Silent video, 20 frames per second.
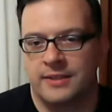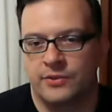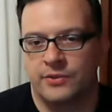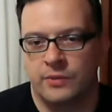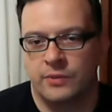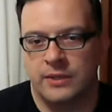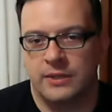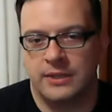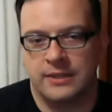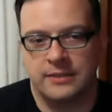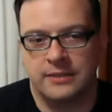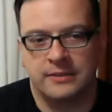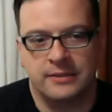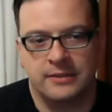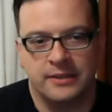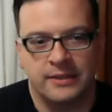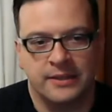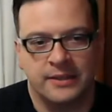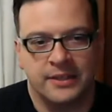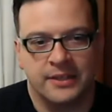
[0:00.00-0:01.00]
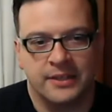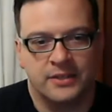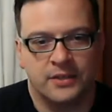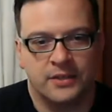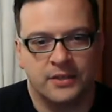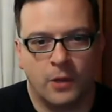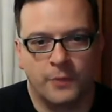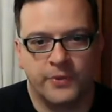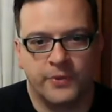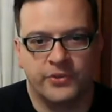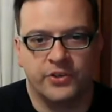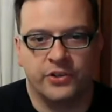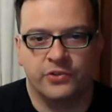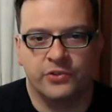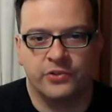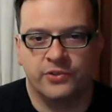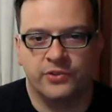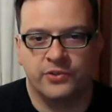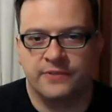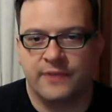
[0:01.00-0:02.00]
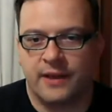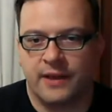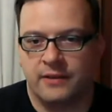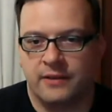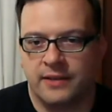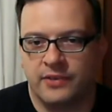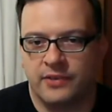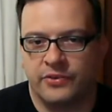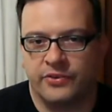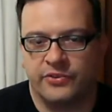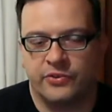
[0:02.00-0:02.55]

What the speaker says: to help the Children's Foundation.